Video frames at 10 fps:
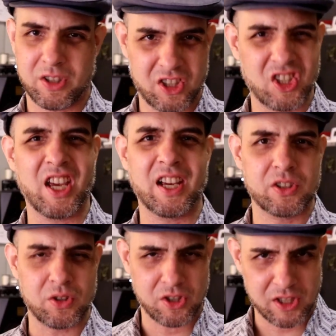
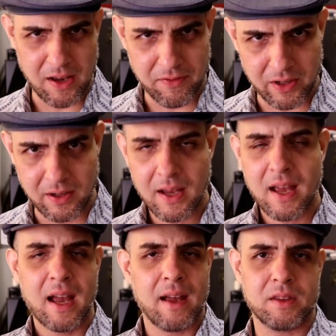6 or 7,
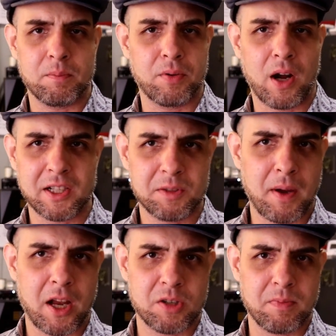and the brass
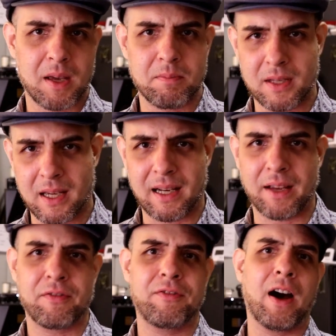patch might be at
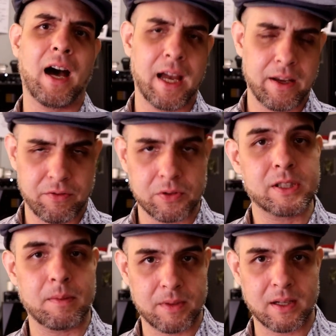like 5 or
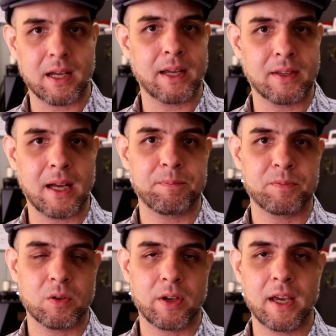something like that,
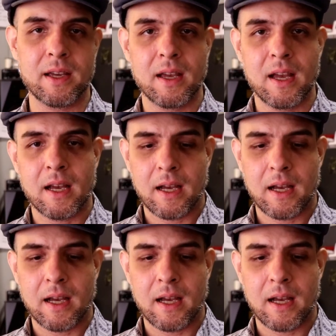okay?